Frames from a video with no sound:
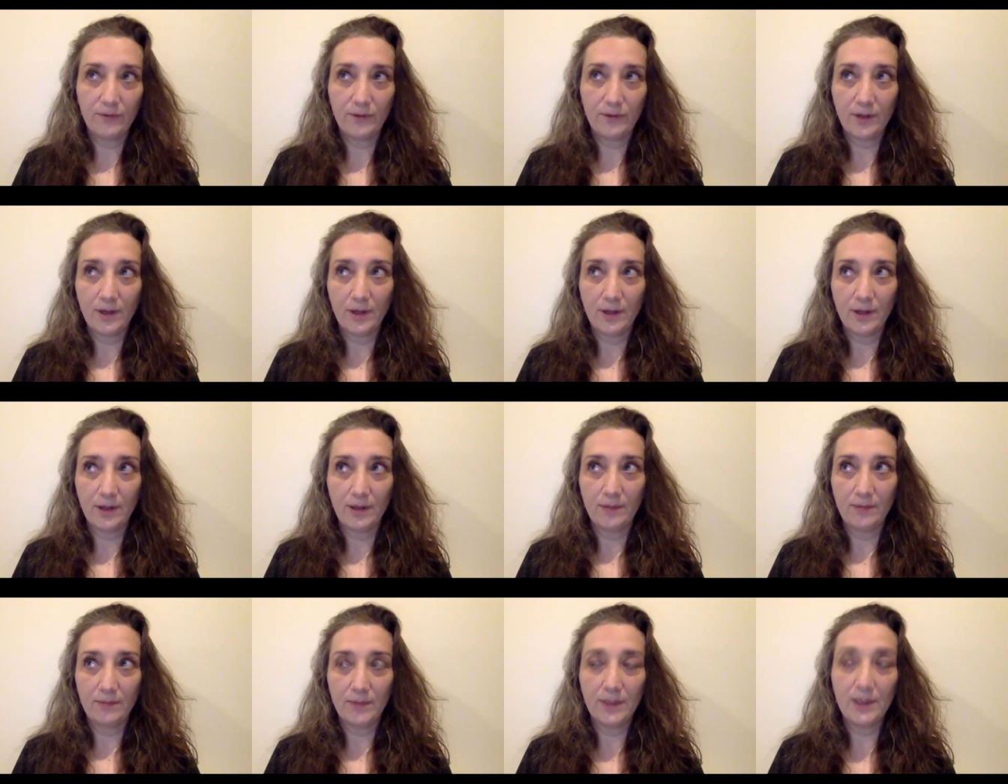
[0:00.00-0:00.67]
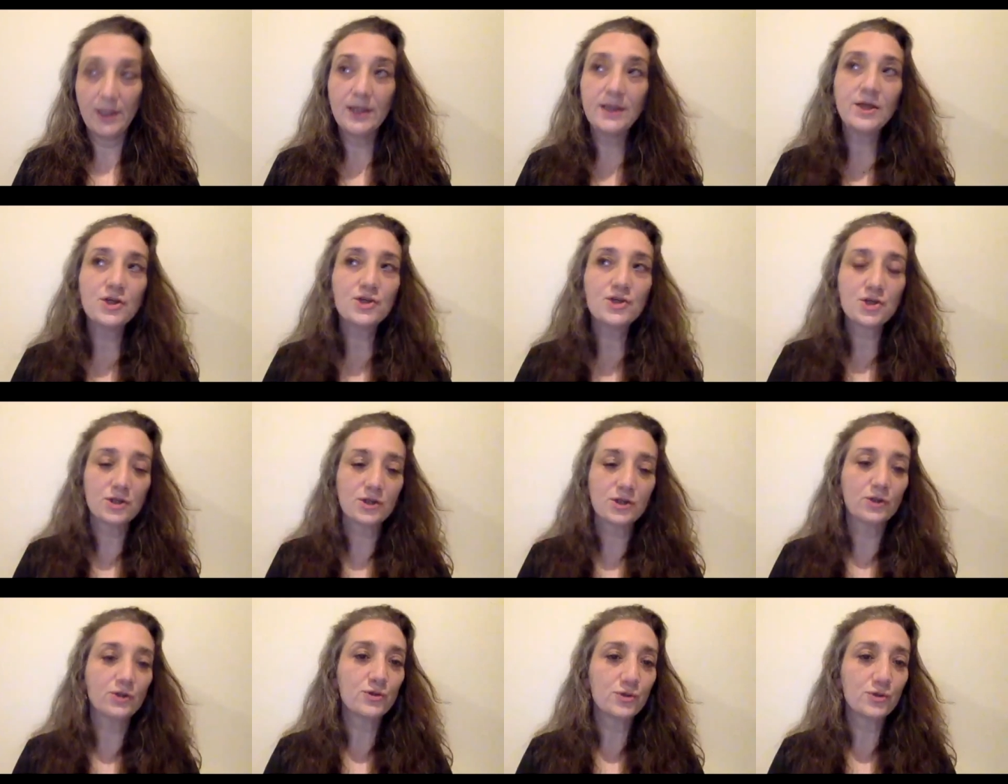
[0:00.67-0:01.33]
uh, an
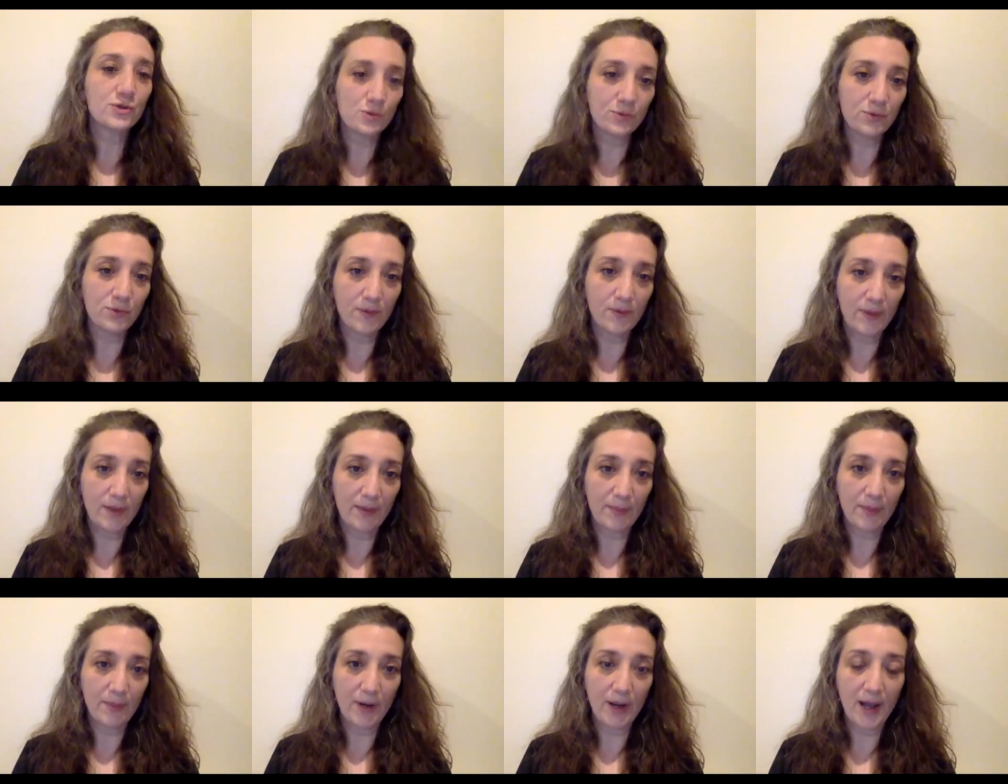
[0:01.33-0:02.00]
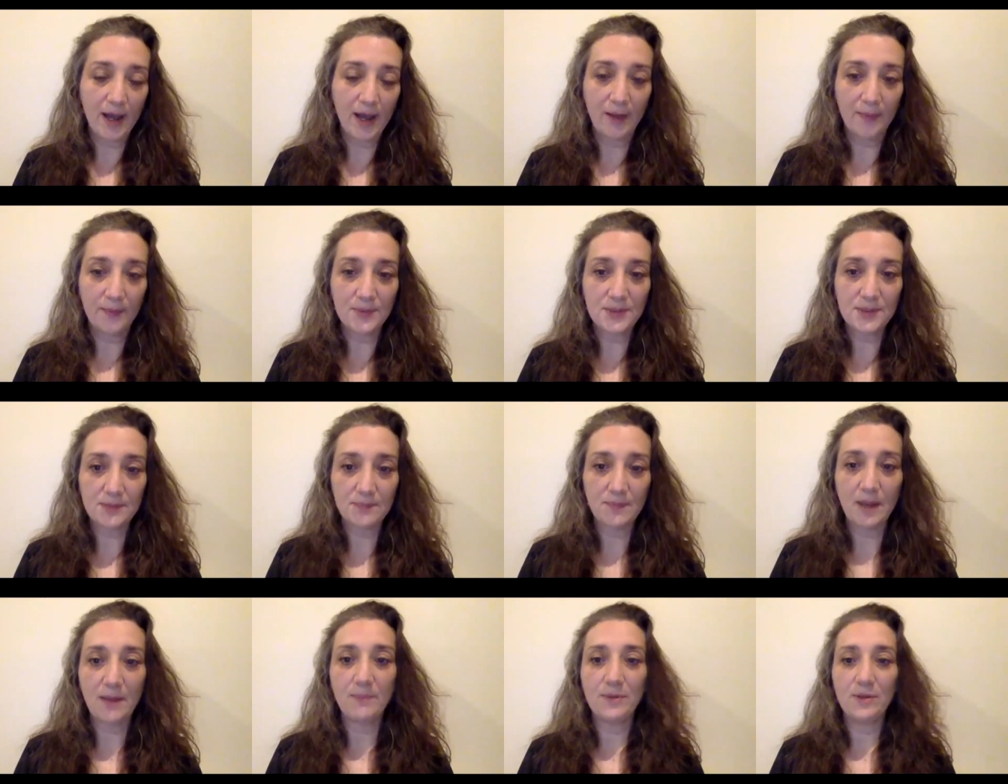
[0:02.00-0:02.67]
additional tool that
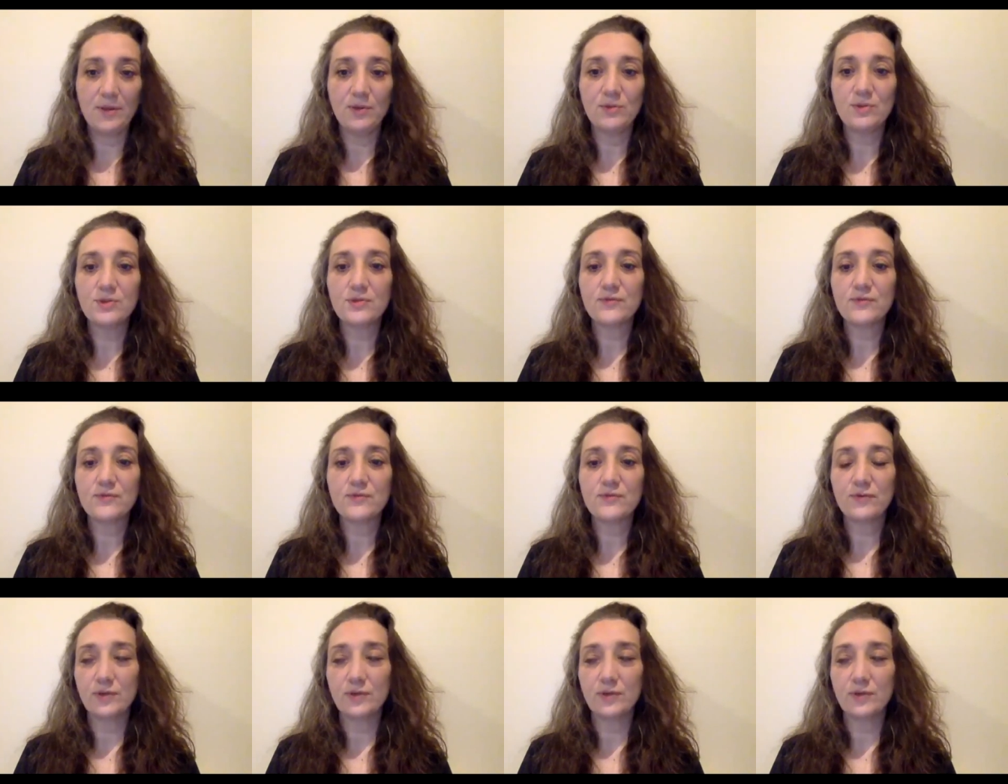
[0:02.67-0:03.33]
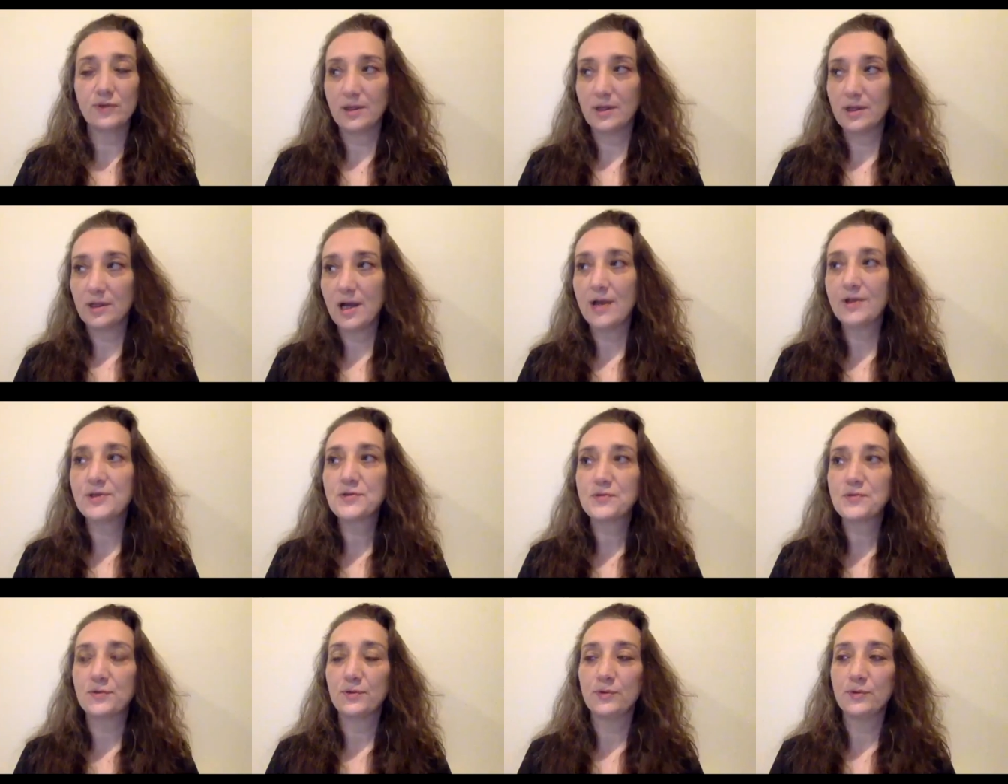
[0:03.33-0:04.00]
perhaps might be useful in the
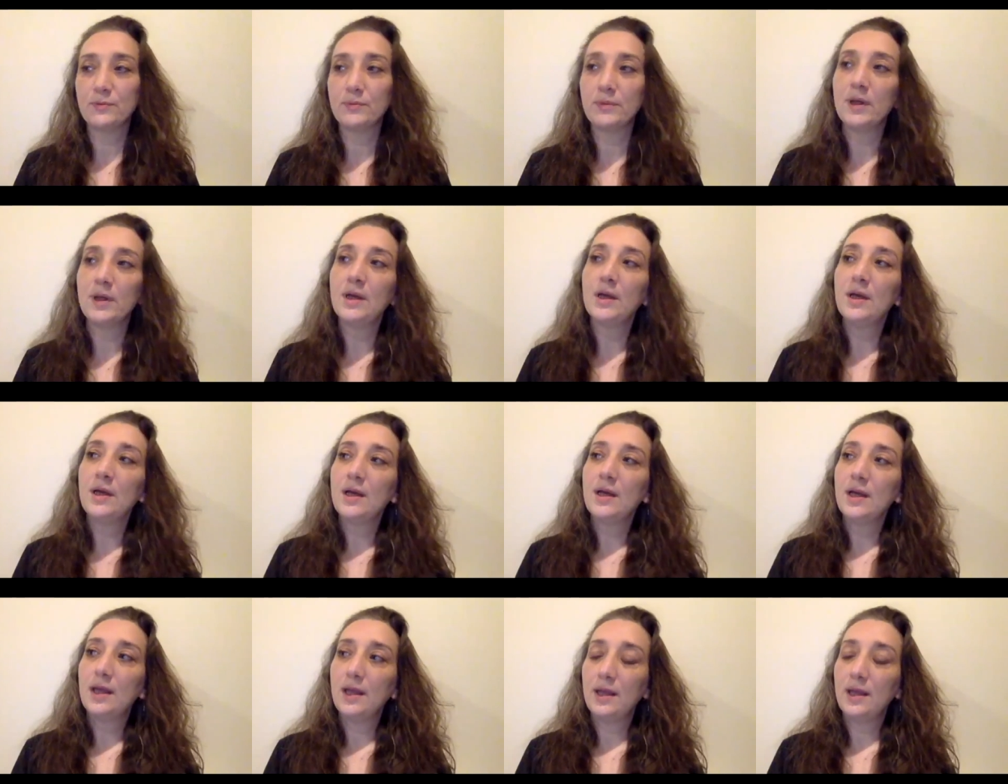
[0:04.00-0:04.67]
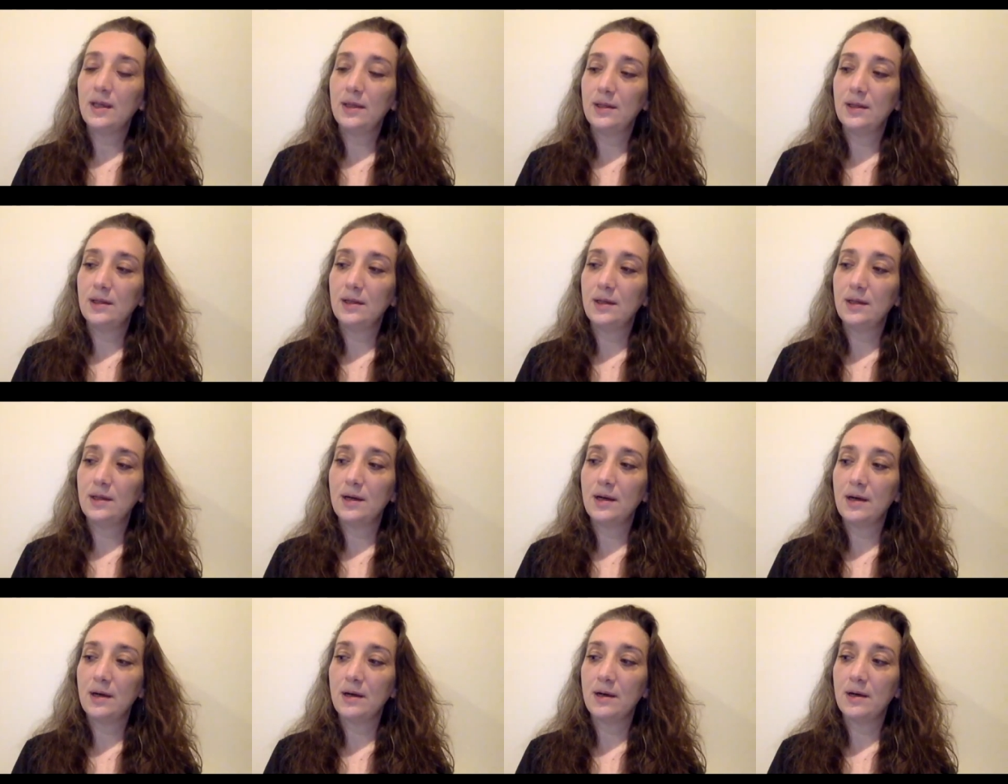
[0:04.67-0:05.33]
classroom in
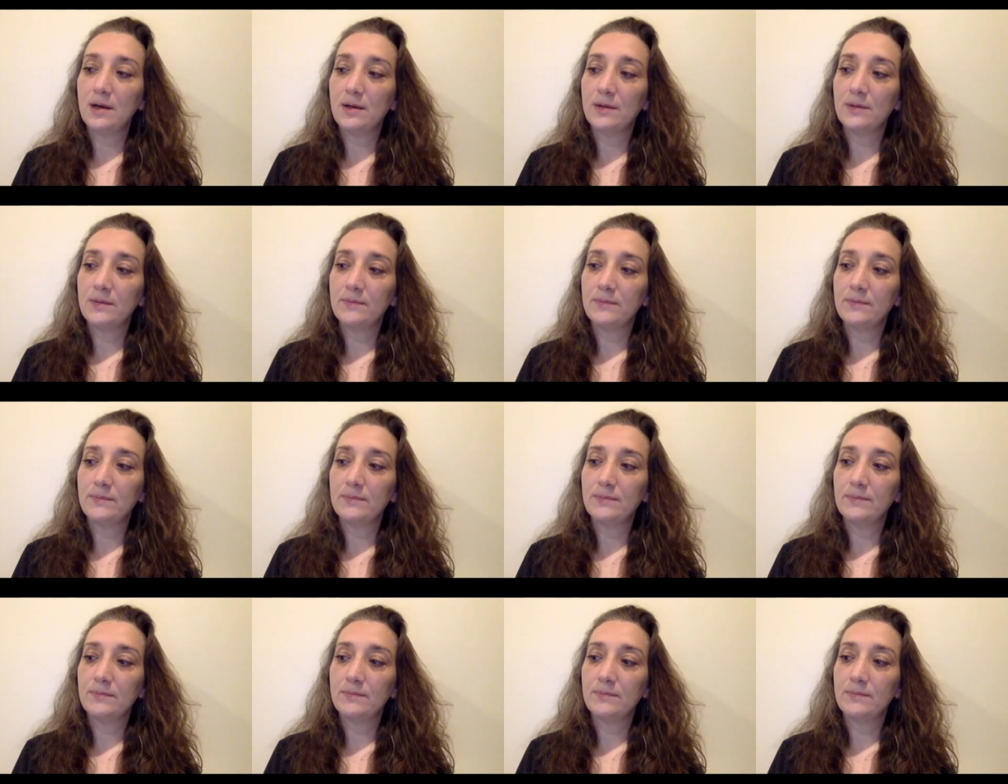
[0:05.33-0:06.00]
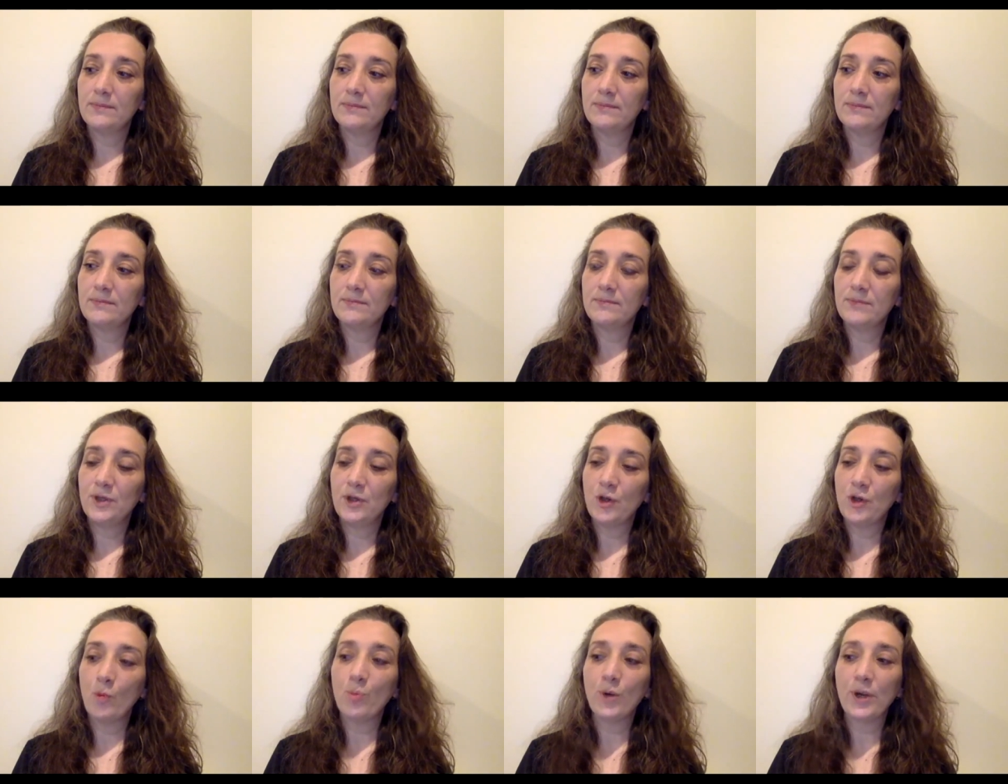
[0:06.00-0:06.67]
uh,
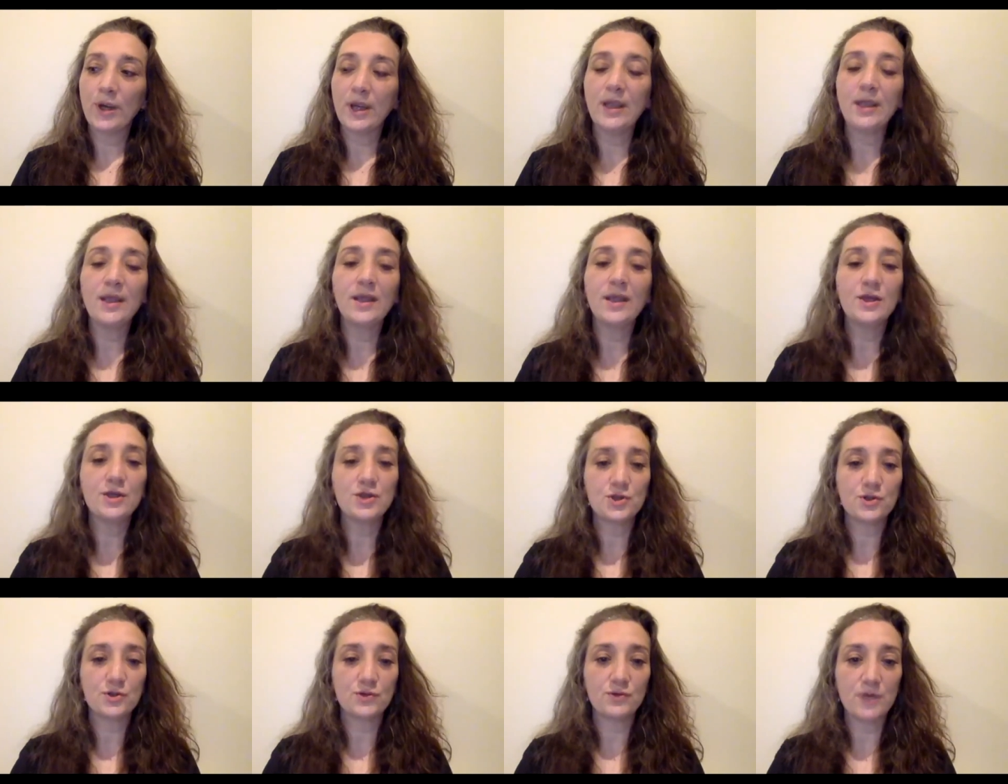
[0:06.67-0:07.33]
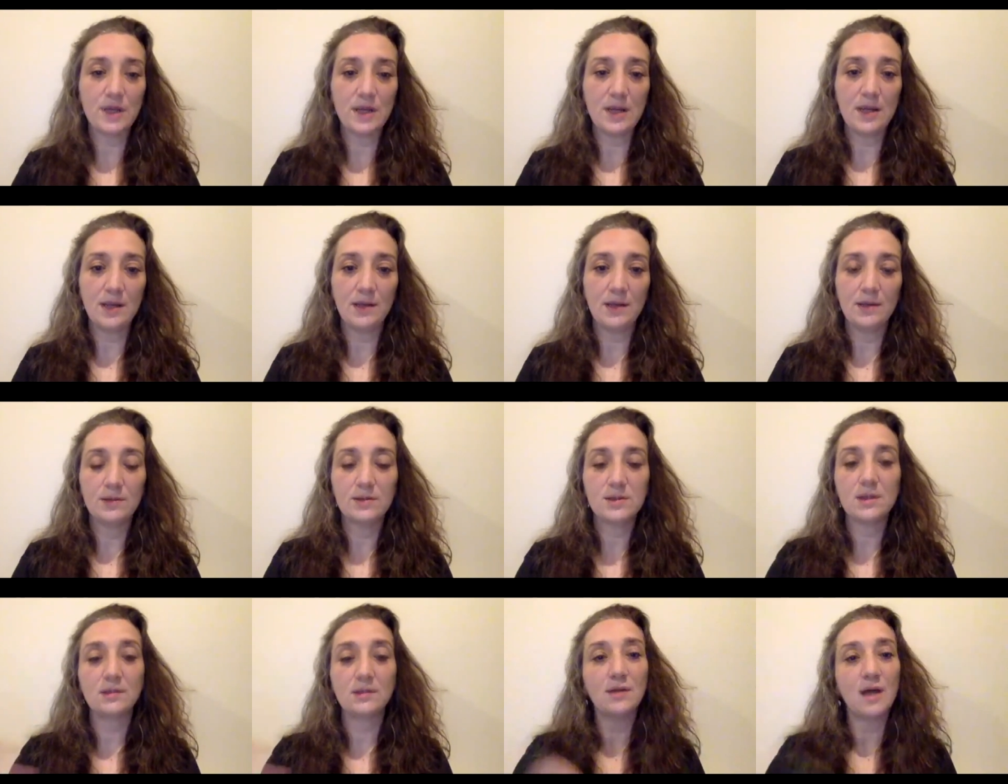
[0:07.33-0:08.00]
you know bringing history
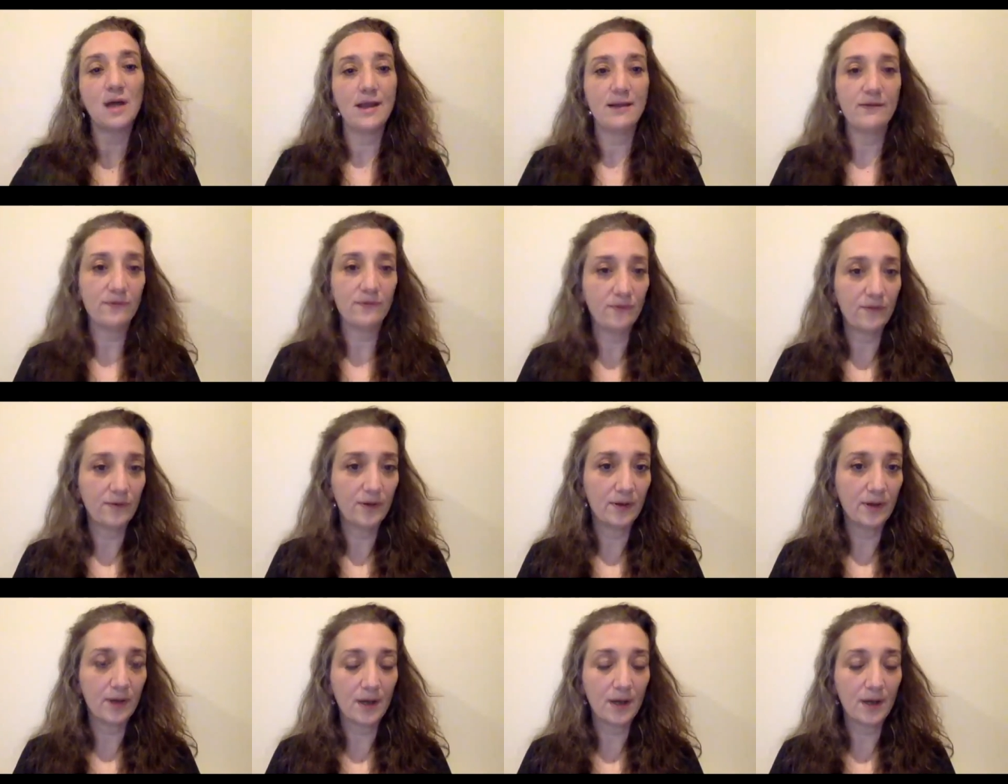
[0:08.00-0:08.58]
to life.